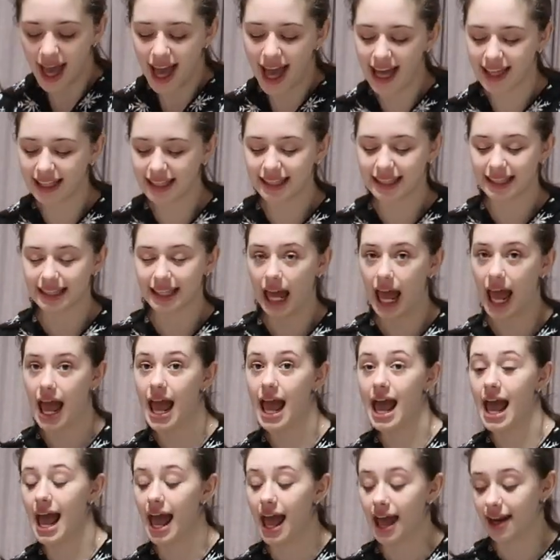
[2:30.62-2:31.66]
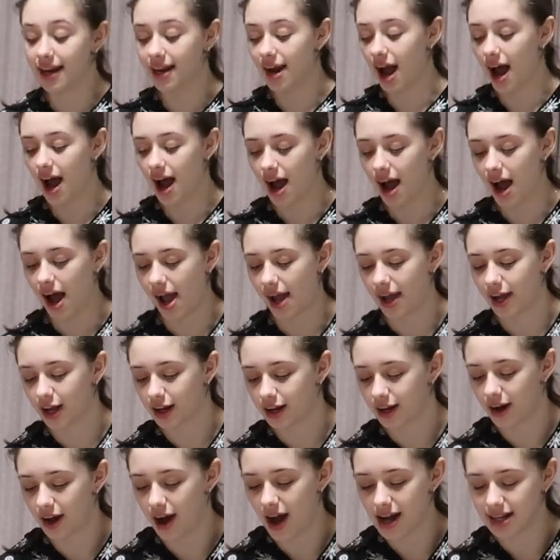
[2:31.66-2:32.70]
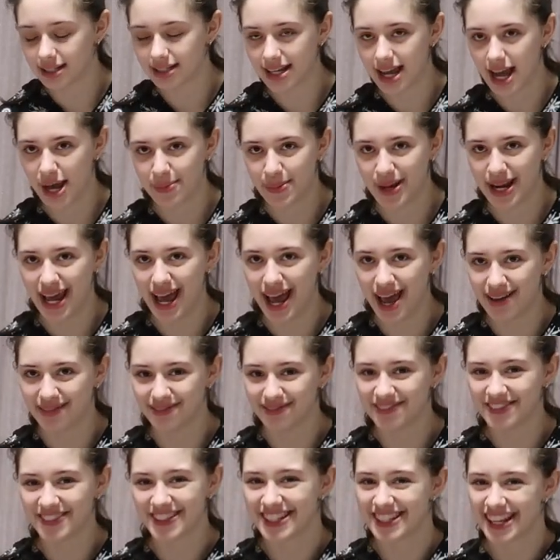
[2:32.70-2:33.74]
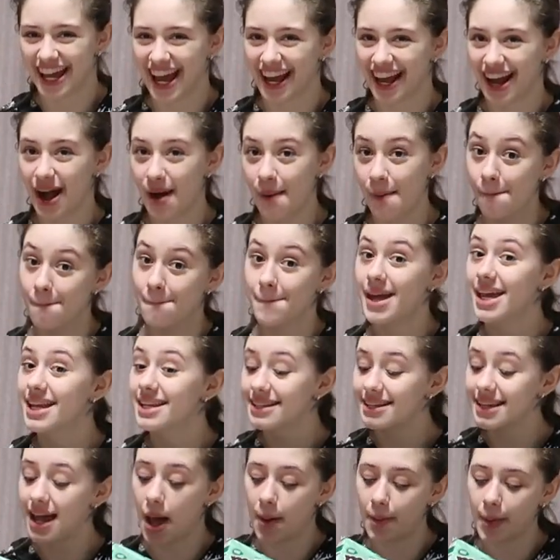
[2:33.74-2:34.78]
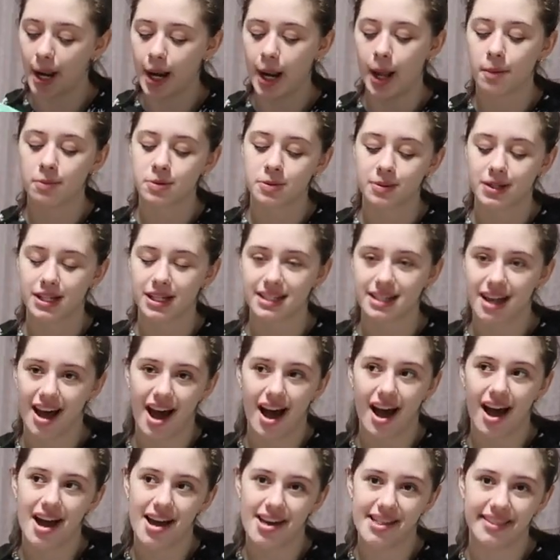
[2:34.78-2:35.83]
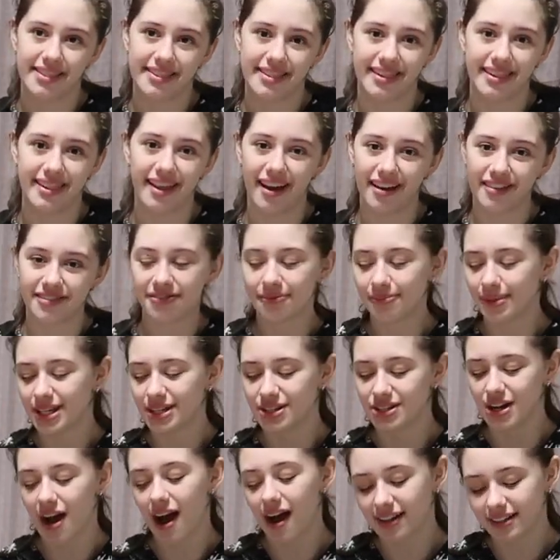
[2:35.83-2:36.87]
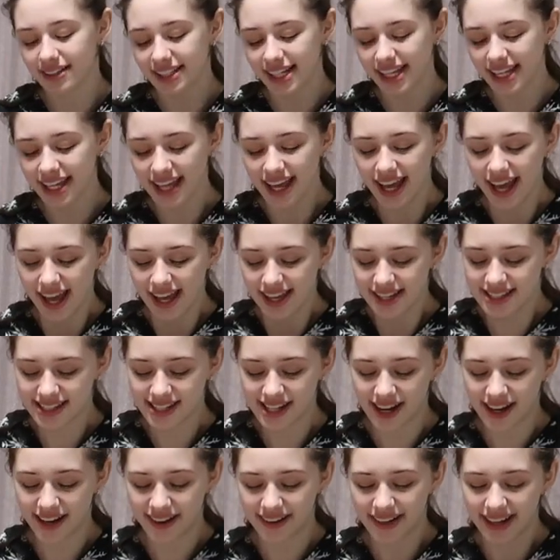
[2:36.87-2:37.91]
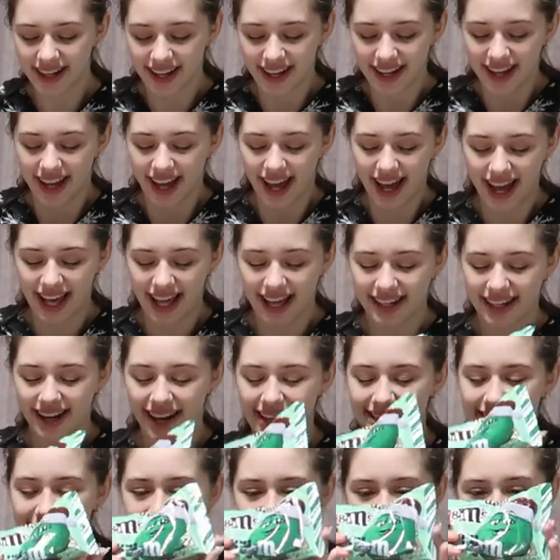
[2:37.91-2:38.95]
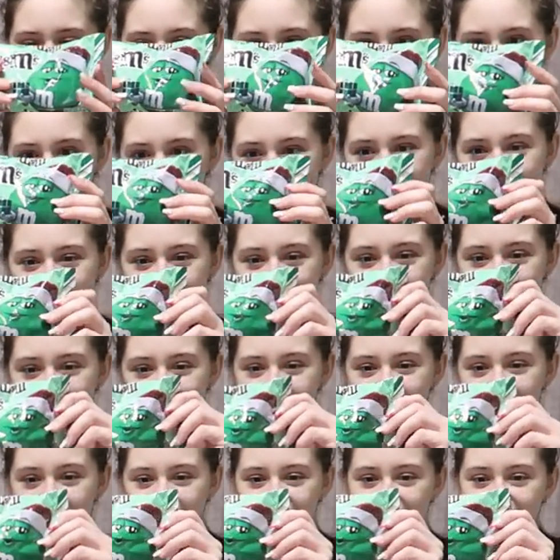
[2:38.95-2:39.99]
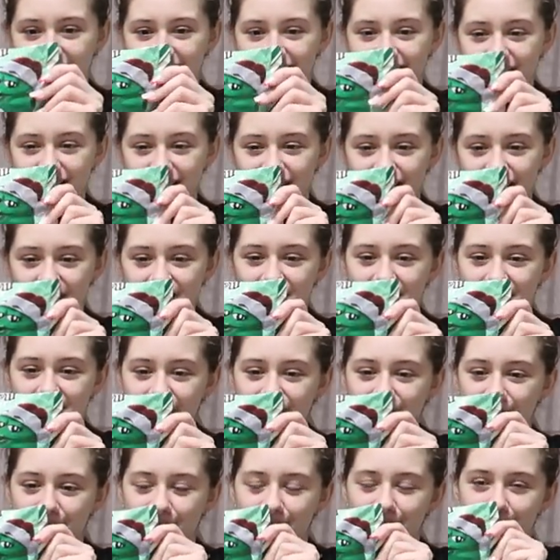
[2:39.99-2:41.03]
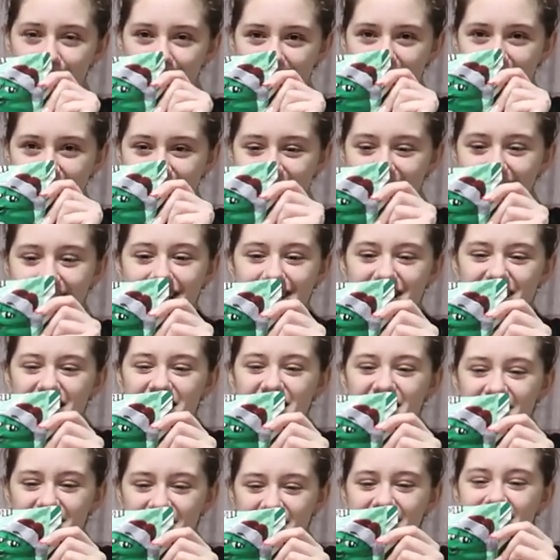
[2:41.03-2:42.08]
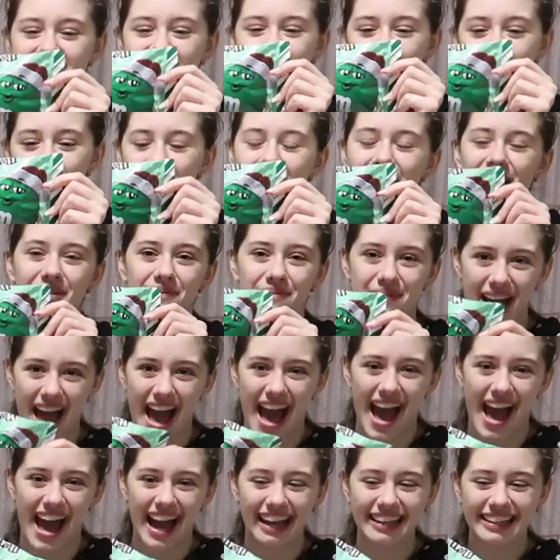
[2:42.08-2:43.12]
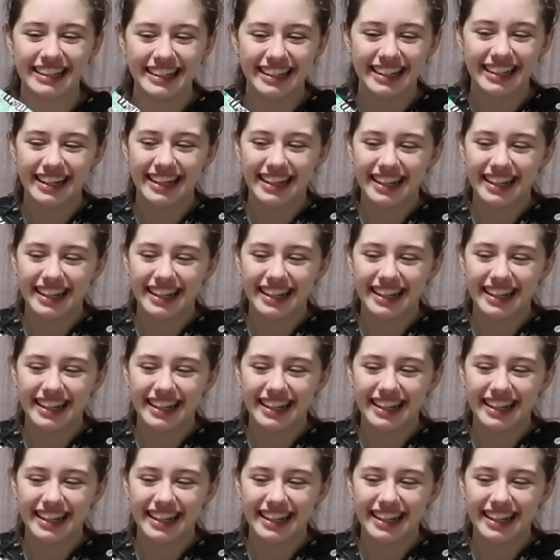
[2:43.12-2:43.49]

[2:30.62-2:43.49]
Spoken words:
And then I got M&M's. I got mint M&M's because I love mint chocolate. So I got those. Those are what they look like. And this is a really big bag.